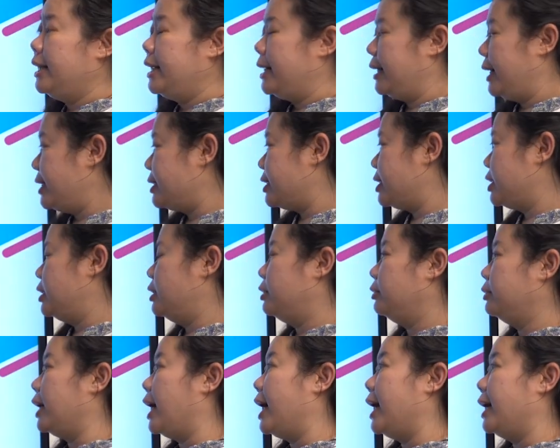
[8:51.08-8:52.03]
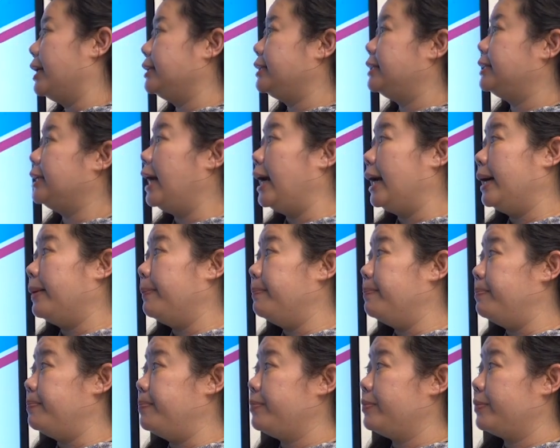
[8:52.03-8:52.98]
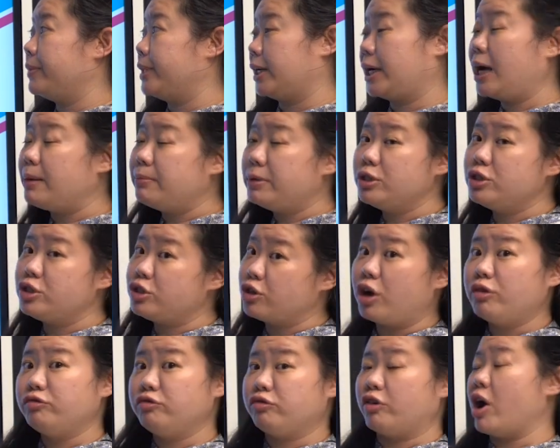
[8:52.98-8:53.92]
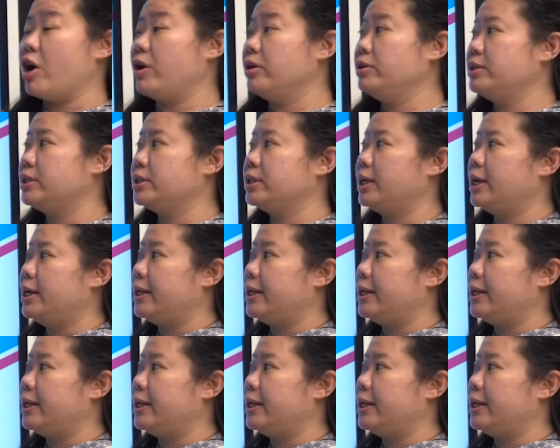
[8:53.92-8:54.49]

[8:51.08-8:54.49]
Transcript: Let's look at the common genres